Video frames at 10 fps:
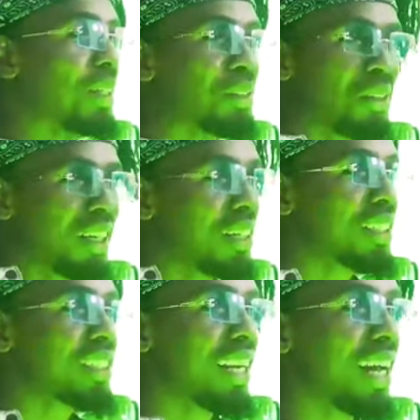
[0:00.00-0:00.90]
you let
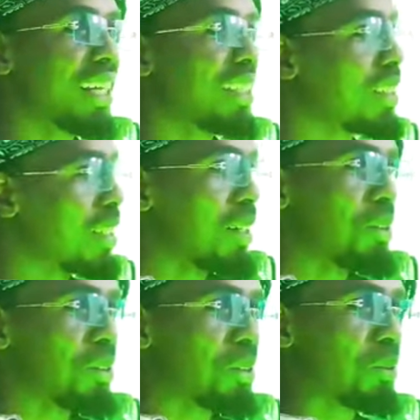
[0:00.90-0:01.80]
it slide and
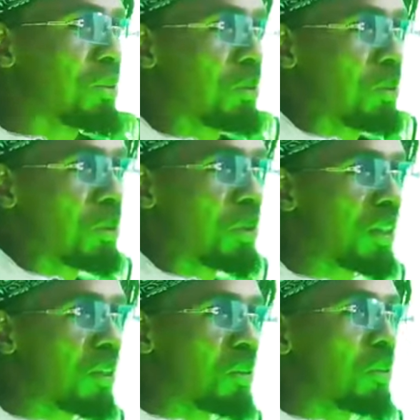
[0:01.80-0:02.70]
then you
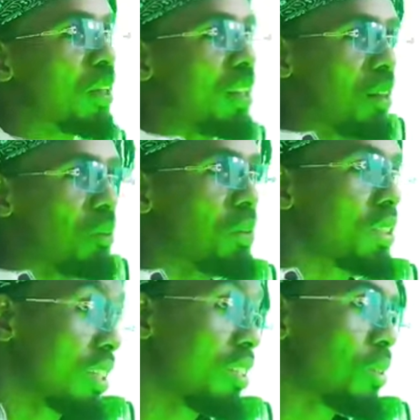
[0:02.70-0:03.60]
continue and then
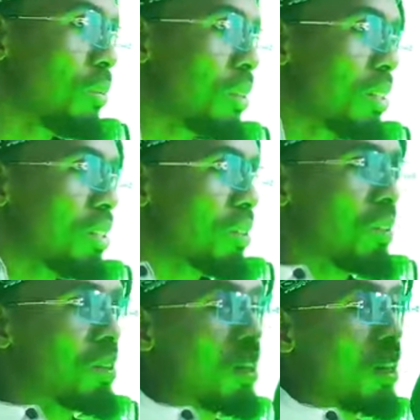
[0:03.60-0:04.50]
which keeps your business, because